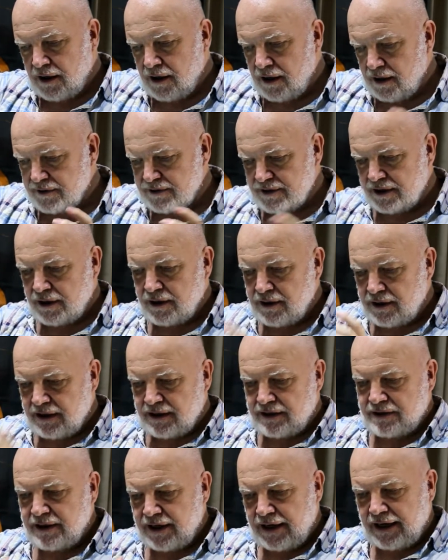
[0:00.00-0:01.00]
So
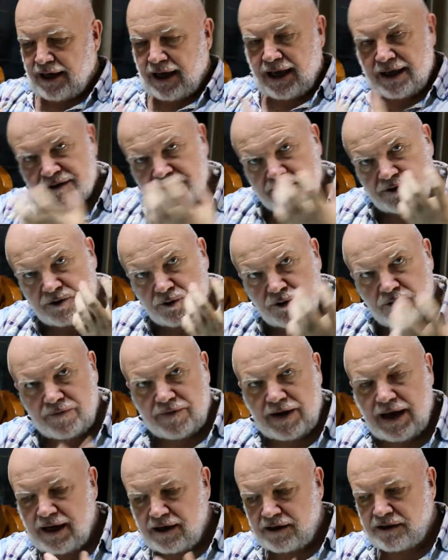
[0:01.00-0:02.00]
it has a sort of
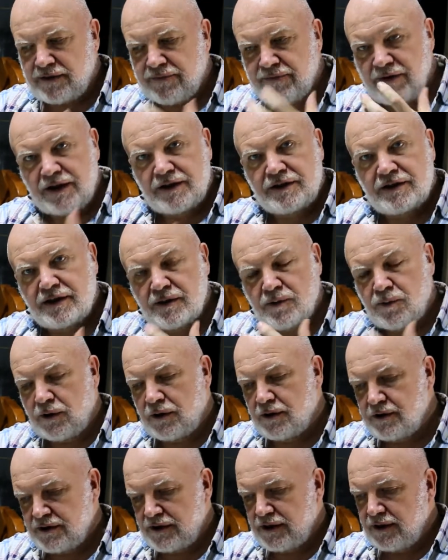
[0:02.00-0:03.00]
activating
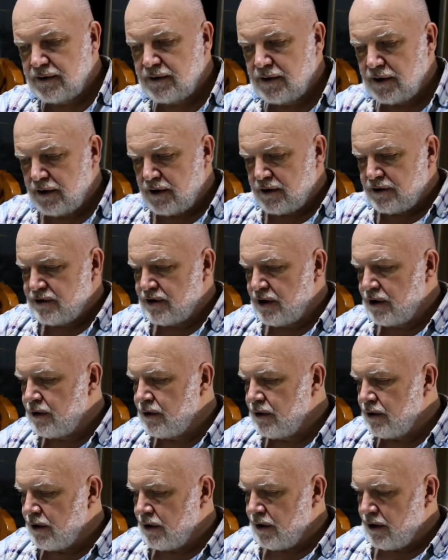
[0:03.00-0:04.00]
quality. So
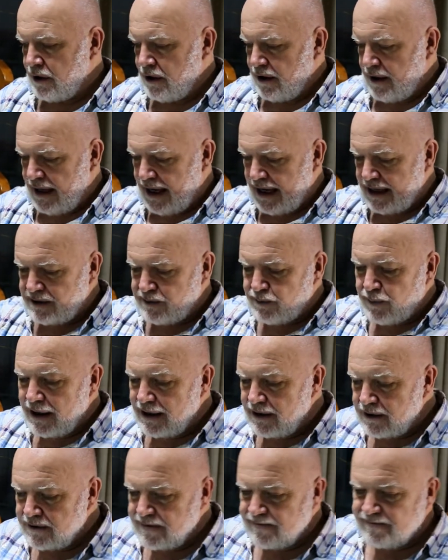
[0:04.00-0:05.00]
as well
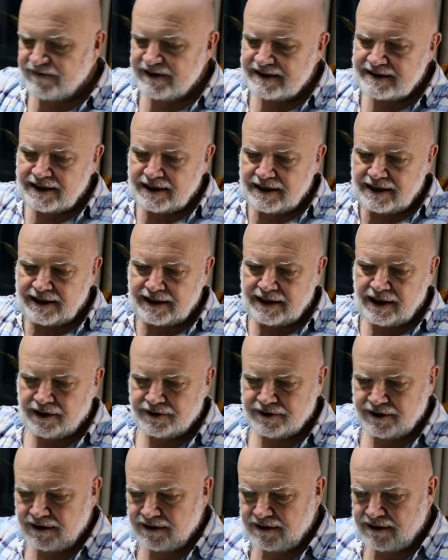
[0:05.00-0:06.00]
as physically
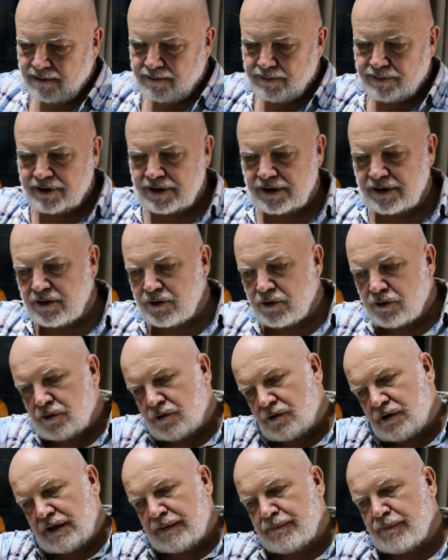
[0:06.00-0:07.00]
cutting something,
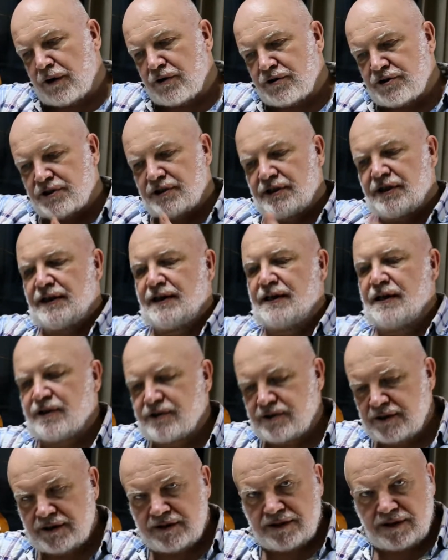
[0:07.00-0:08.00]
you're emotionally
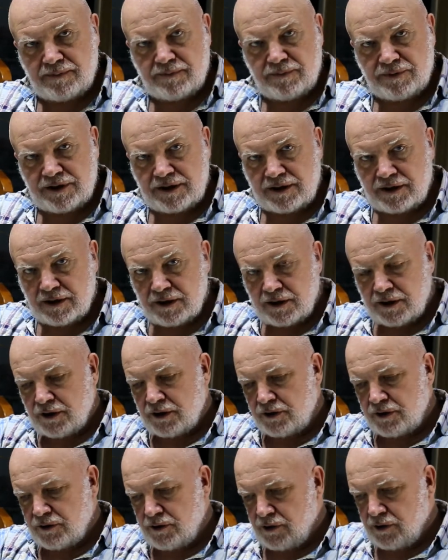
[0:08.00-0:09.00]
cutting something,
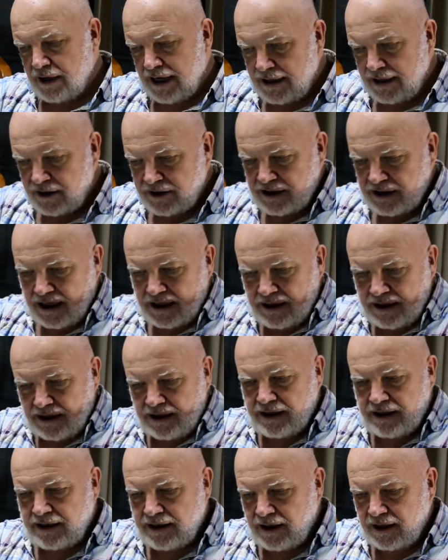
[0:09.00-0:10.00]
you're
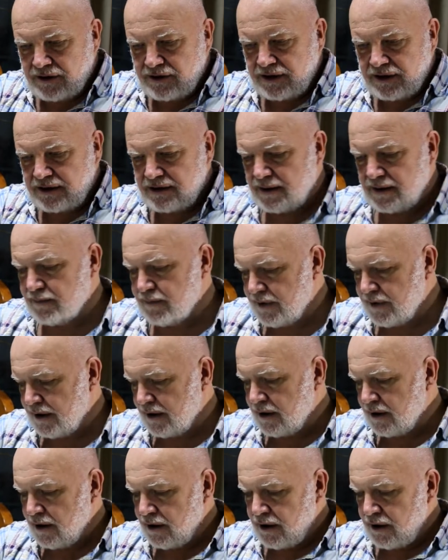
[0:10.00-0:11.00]
energetically cutting something.
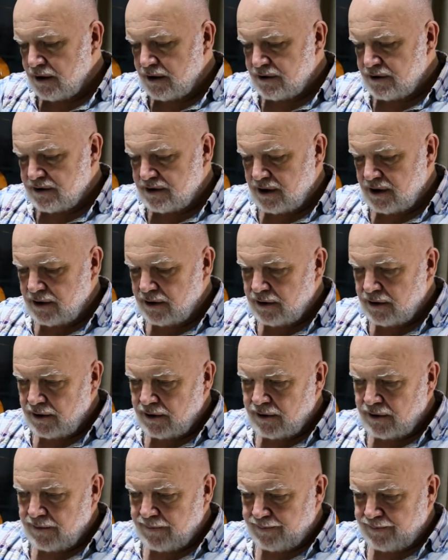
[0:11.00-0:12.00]
So
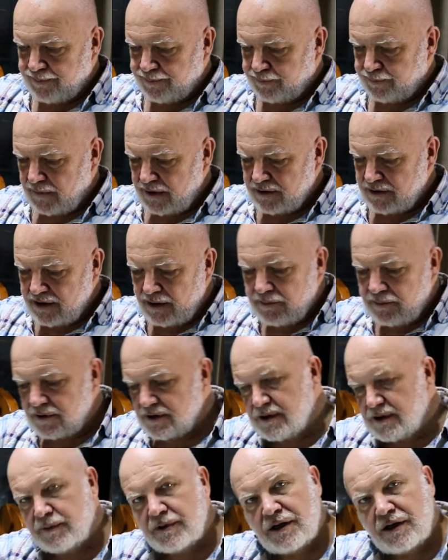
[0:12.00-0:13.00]

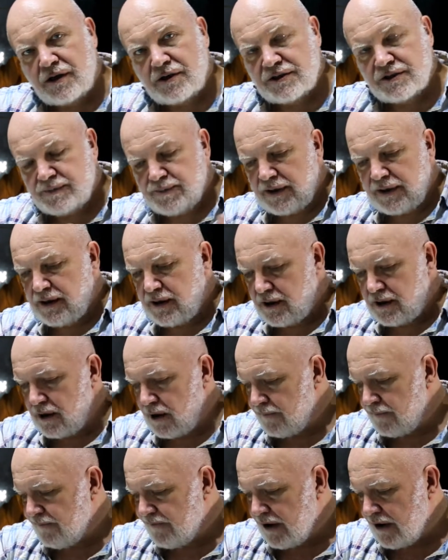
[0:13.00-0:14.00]
someone asked me a
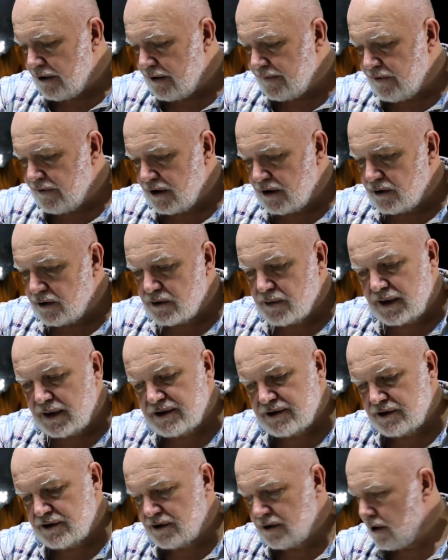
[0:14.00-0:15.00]
very, very good
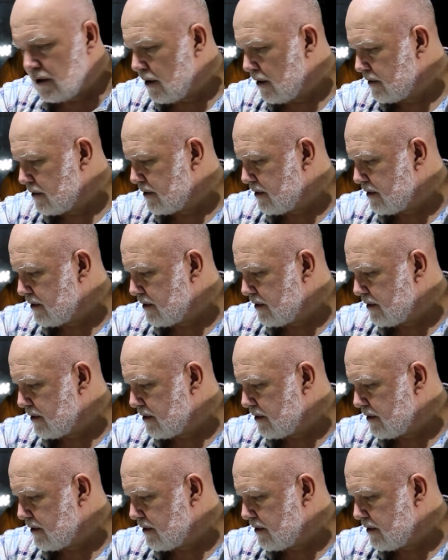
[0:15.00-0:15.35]
question